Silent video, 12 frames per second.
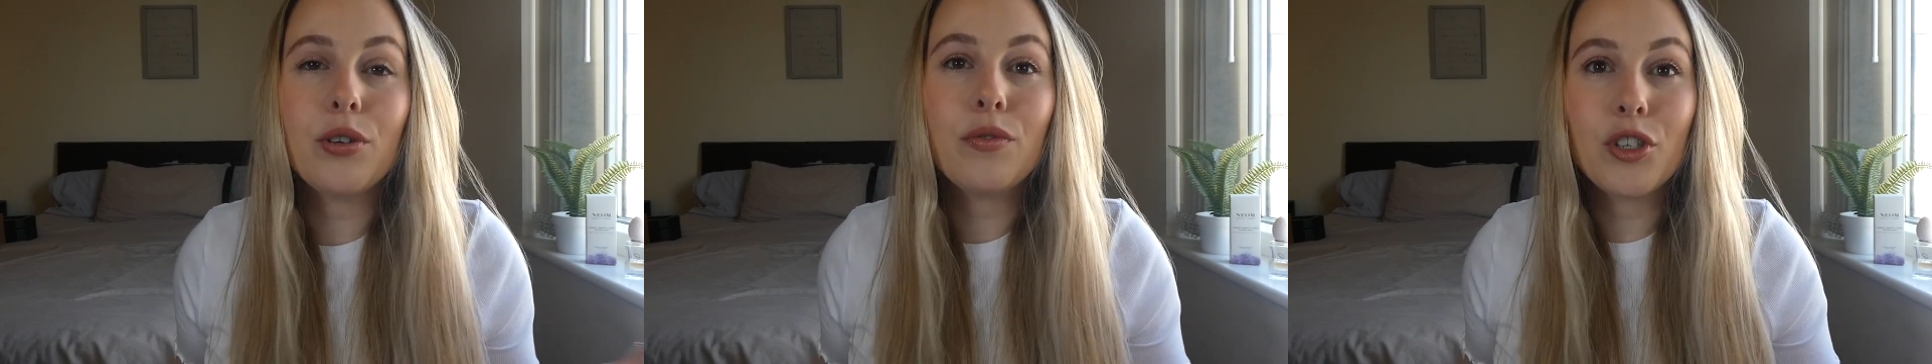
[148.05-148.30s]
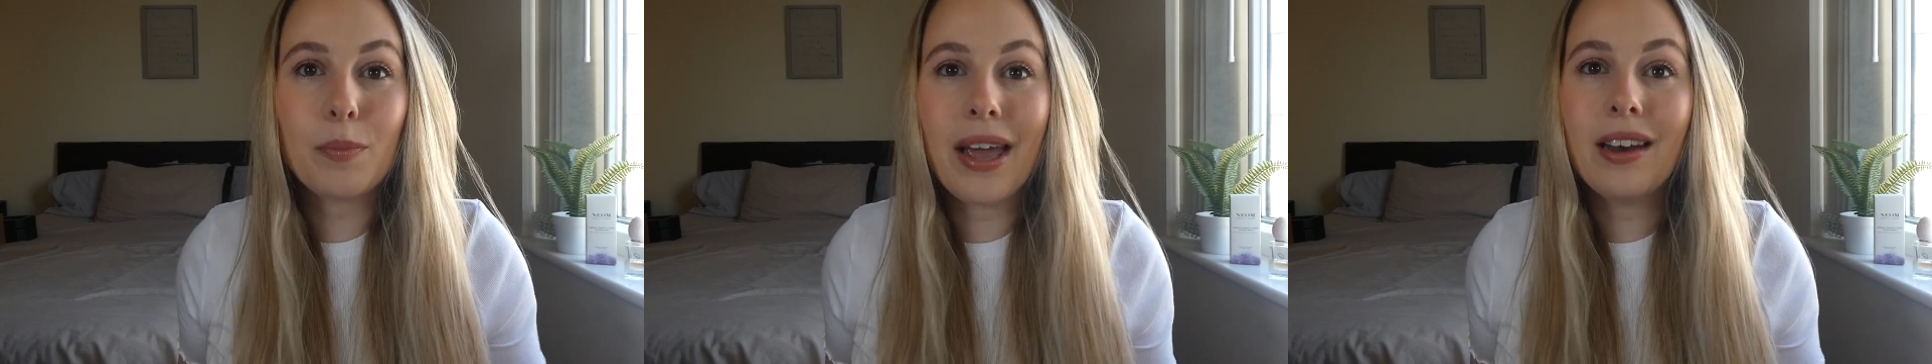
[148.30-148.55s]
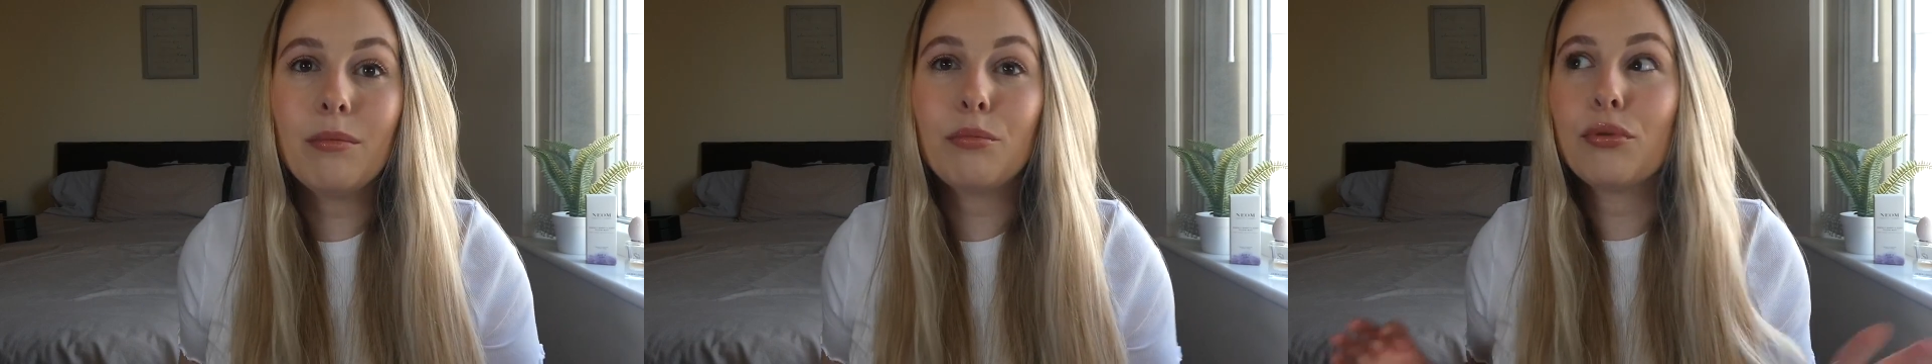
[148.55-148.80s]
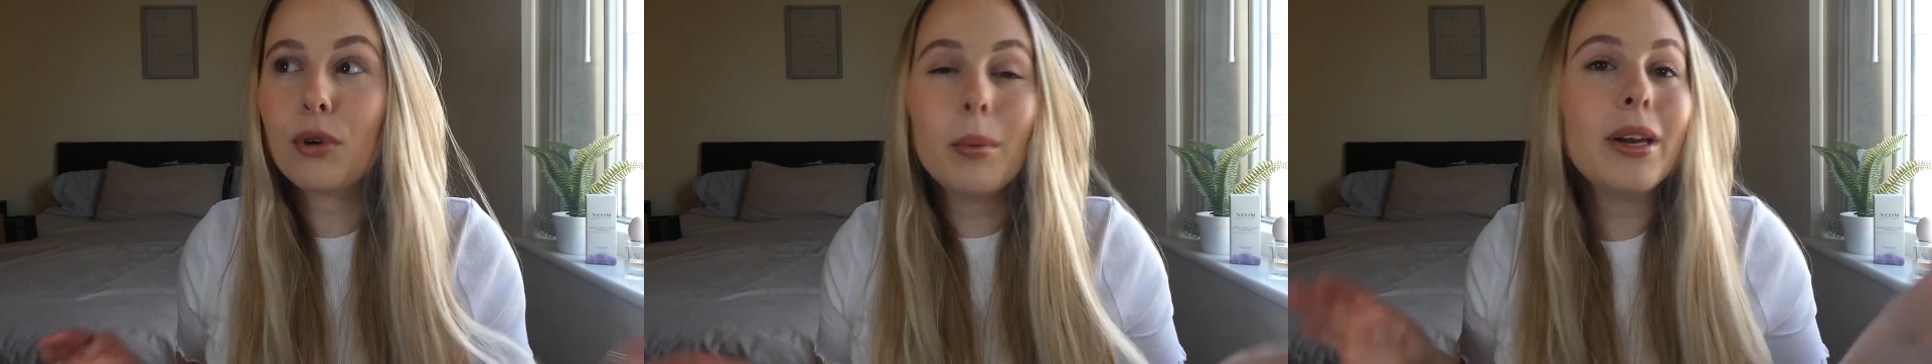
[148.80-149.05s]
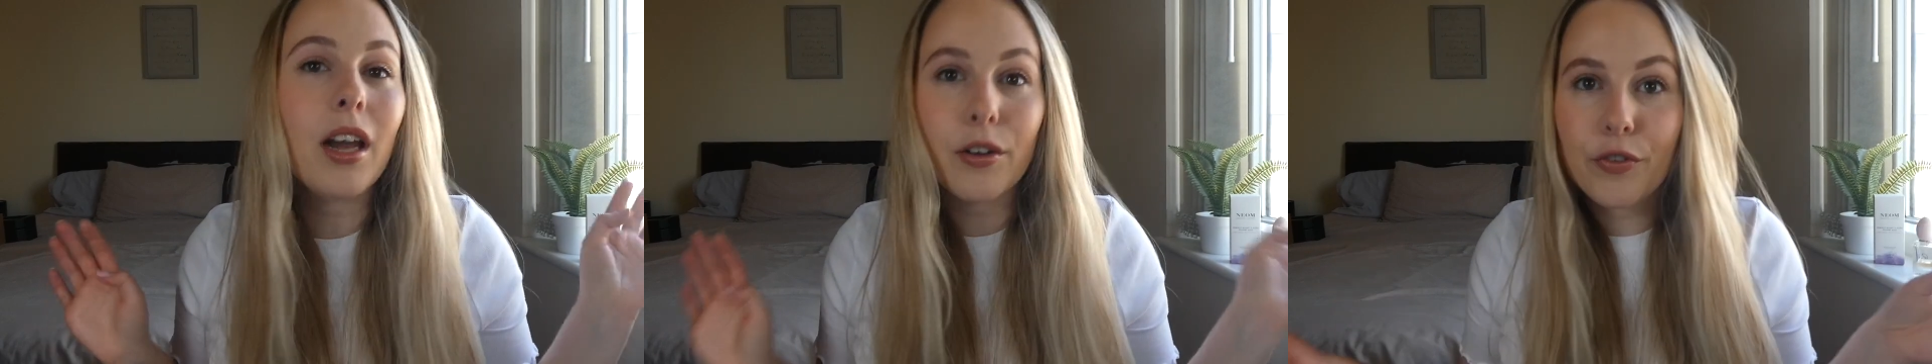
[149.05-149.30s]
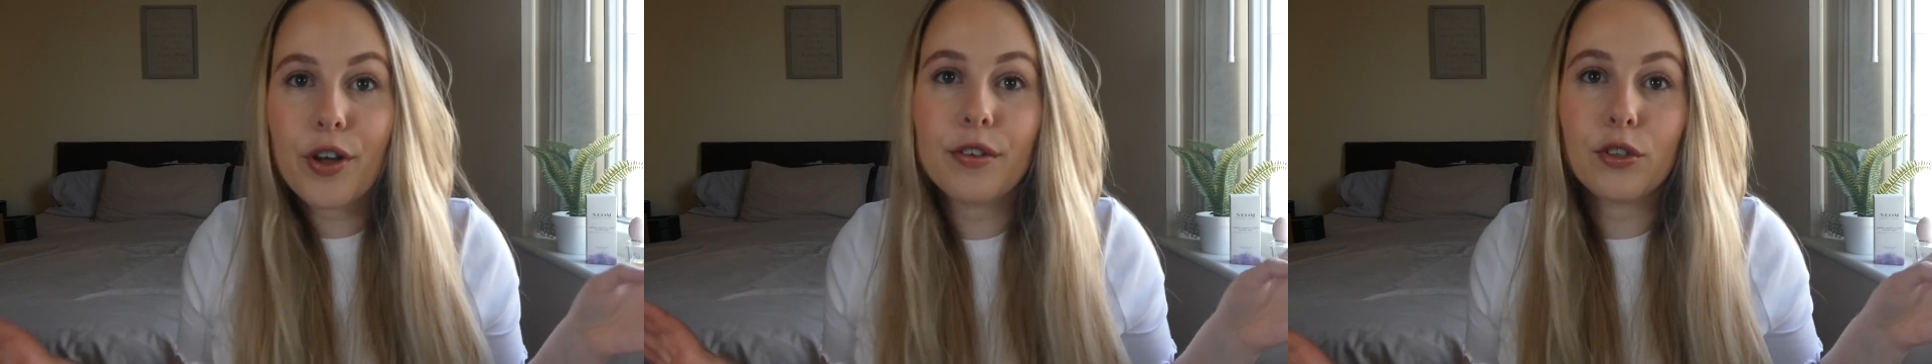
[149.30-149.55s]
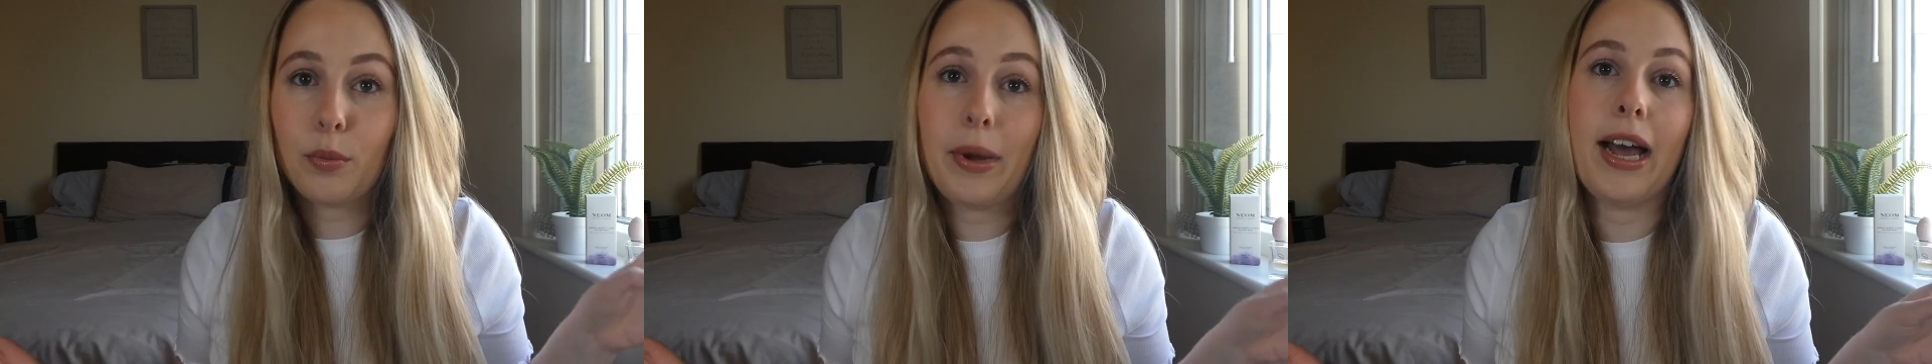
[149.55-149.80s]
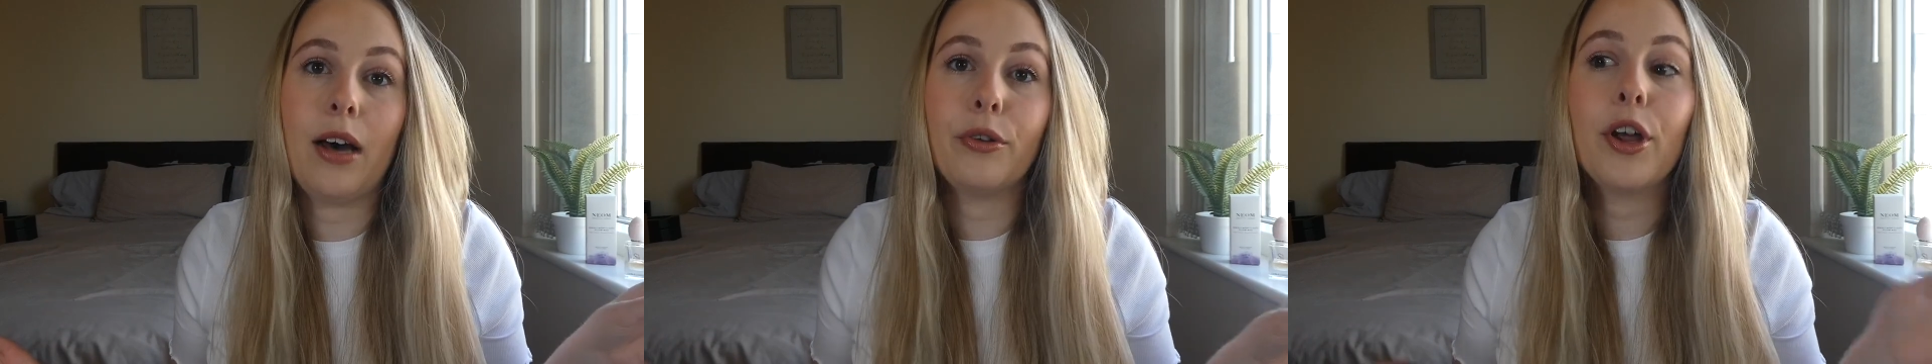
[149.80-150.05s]
have spent probably like
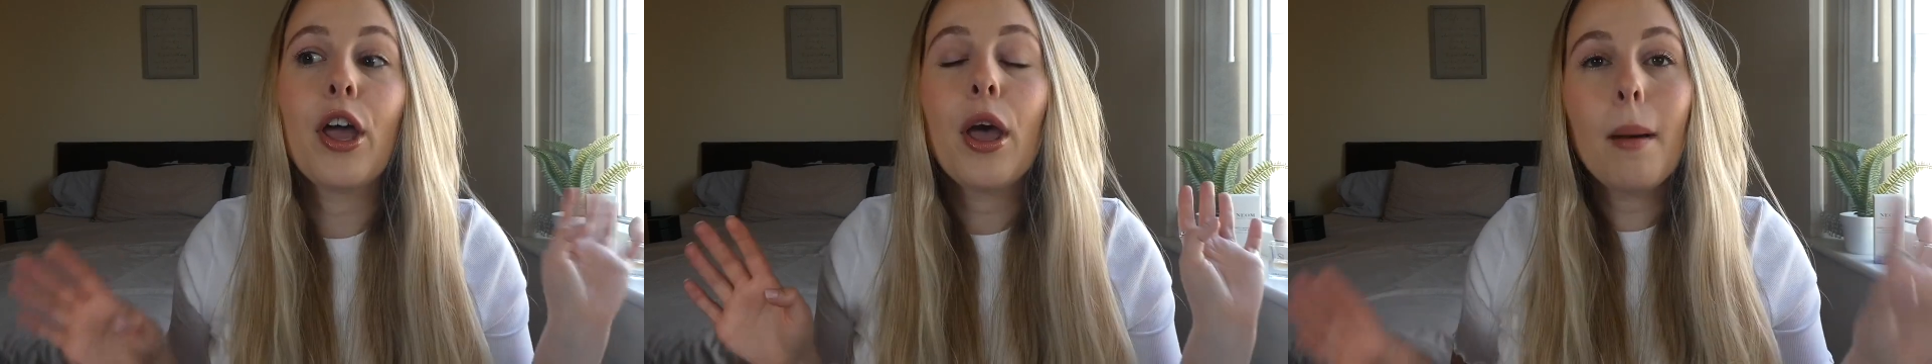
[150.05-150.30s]
£500,